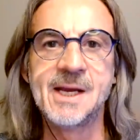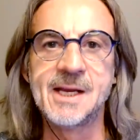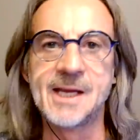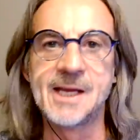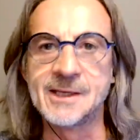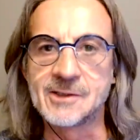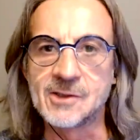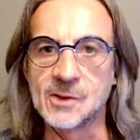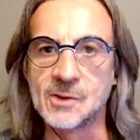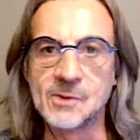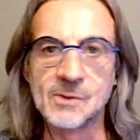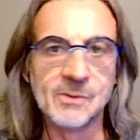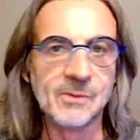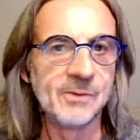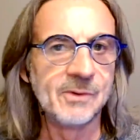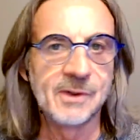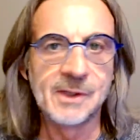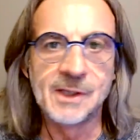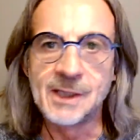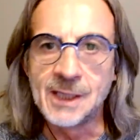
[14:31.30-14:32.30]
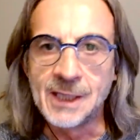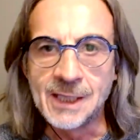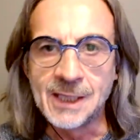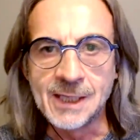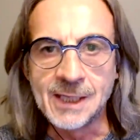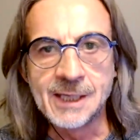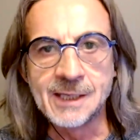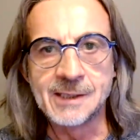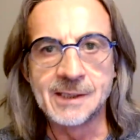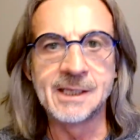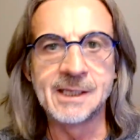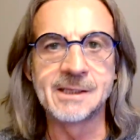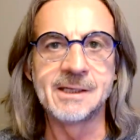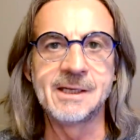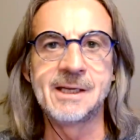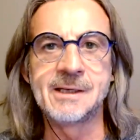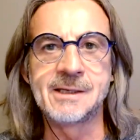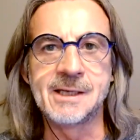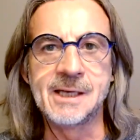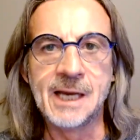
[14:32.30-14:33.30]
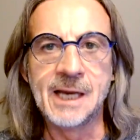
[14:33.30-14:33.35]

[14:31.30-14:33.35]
And so it, it, it